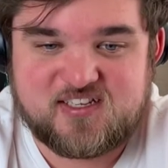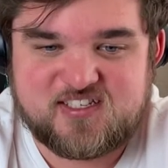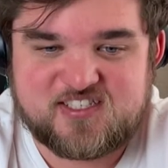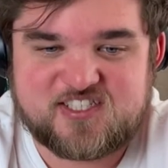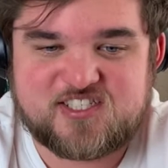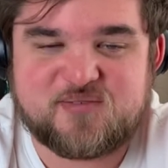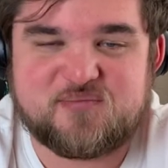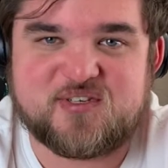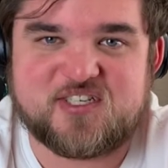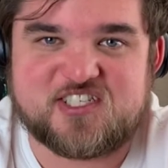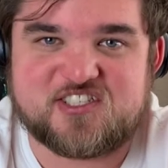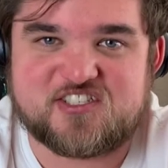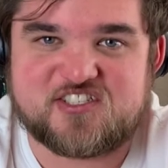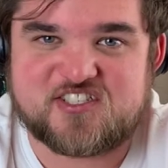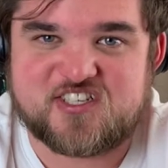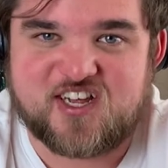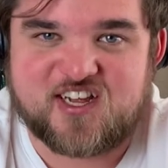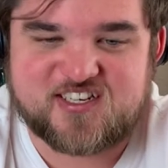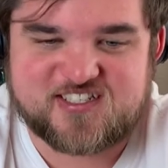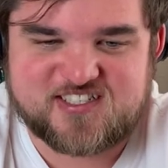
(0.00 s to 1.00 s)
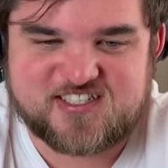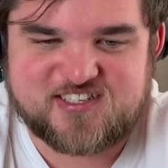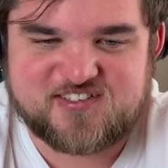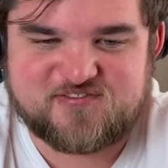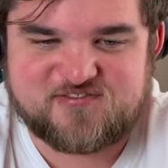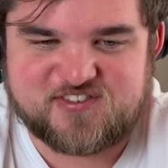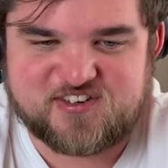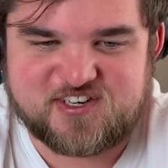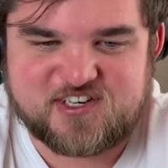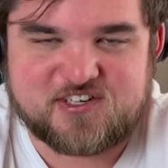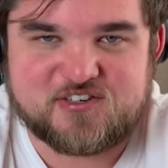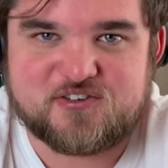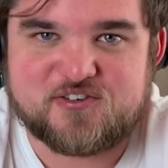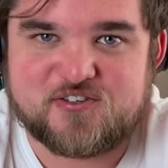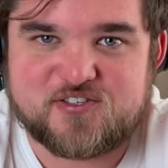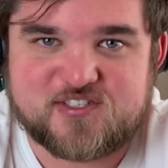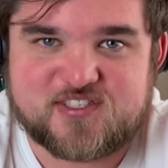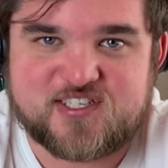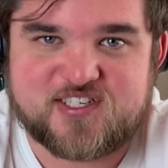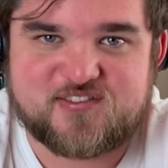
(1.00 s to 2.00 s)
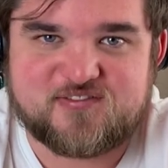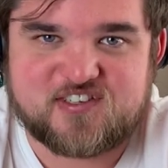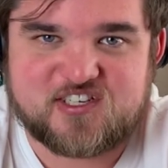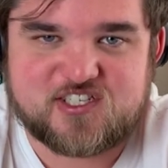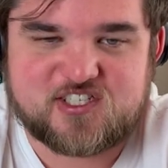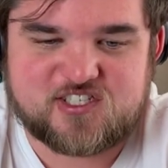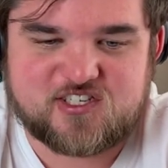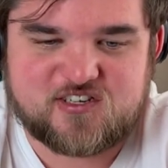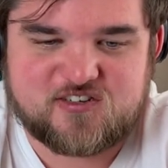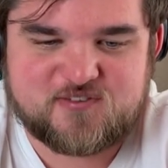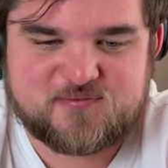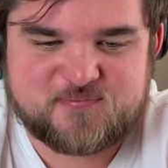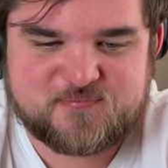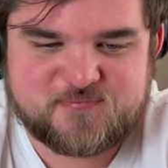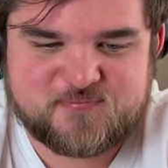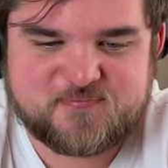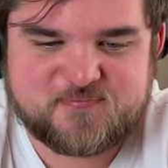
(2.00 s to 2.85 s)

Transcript: It's a bit saucy for an old TV show.